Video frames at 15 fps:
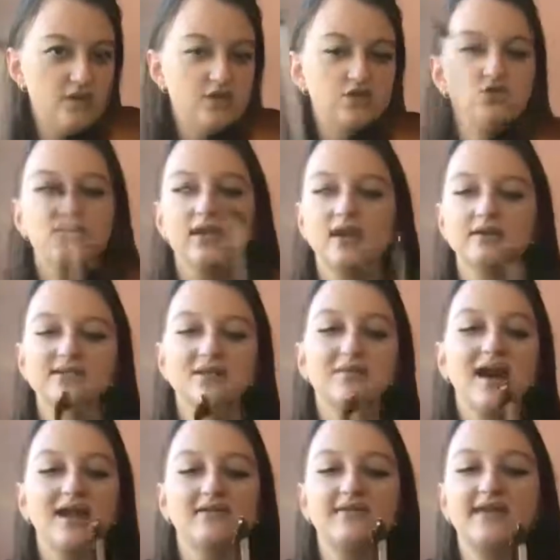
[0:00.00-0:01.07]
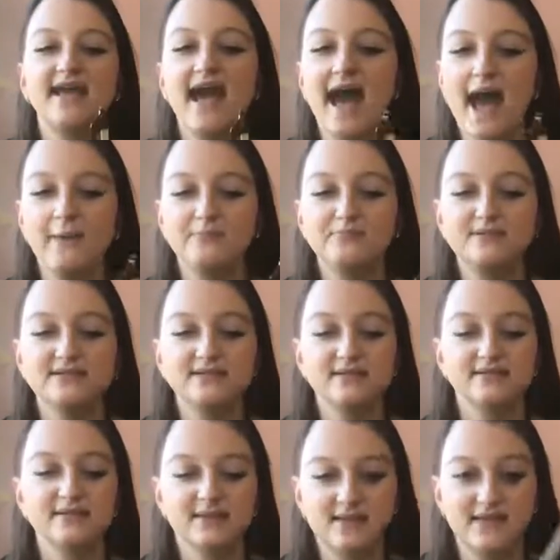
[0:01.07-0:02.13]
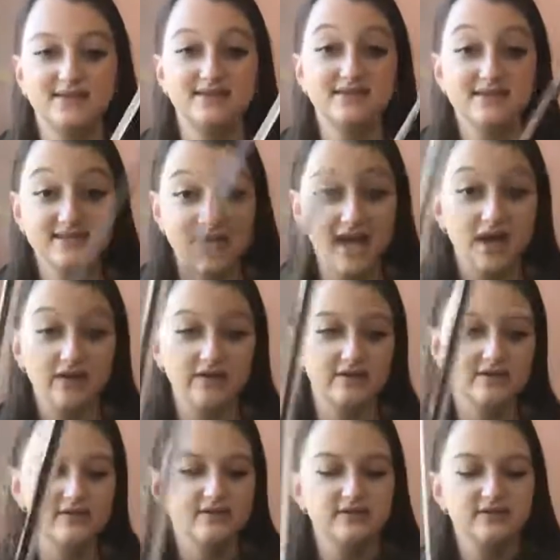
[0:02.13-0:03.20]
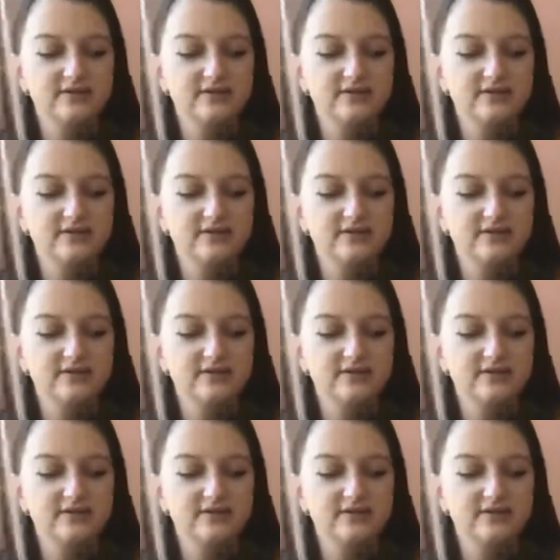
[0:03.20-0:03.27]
You hear some kind of gaps in the sound.